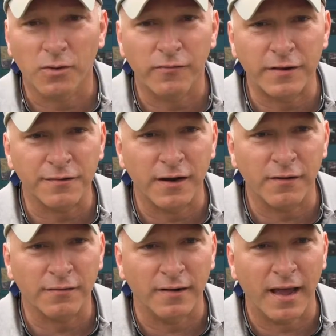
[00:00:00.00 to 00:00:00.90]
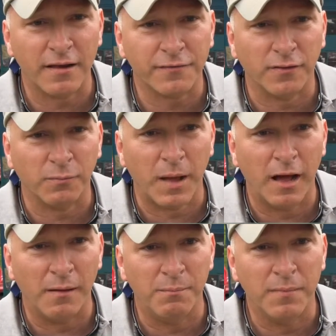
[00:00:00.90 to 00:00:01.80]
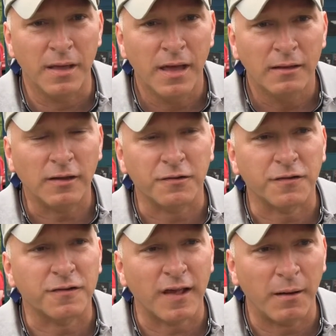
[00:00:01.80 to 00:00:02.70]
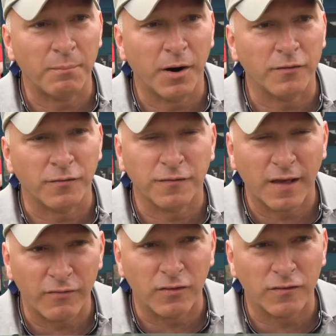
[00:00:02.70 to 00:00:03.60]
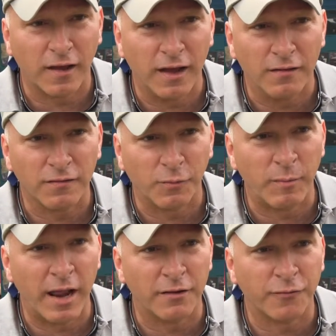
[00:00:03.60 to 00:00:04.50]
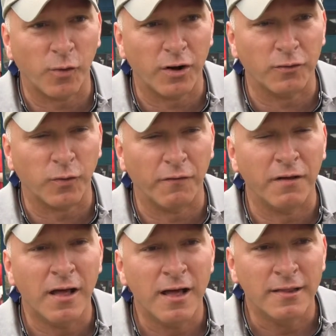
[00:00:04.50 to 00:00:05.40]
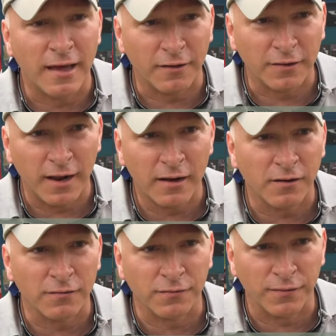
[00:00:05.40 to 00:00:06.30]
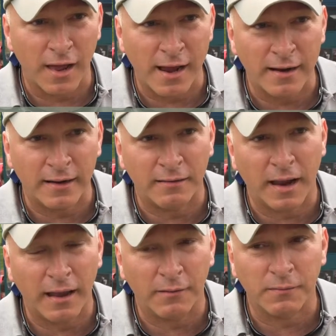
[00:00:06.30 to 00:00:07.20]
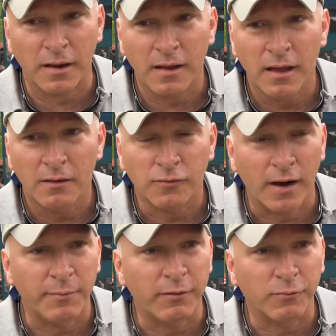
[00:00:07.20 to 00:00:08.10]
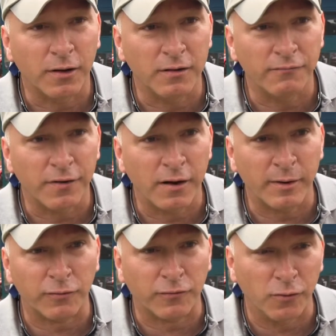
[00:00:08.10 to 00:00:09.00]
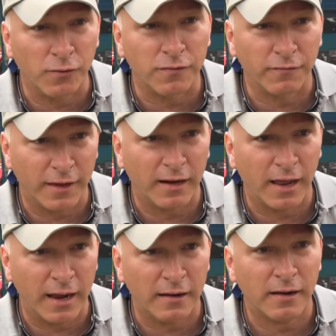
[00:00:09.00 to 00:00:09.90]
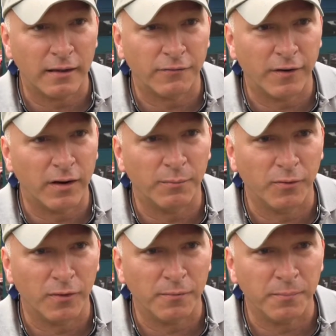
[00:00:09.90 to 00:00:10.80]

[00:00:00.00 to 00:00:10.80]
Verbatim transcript: Corps of Engineers in Nashville uh, touches uh, parts of seven states, and we manage 412,000 acres of land and, and trying to be good environmental stewards of that land. It's very important.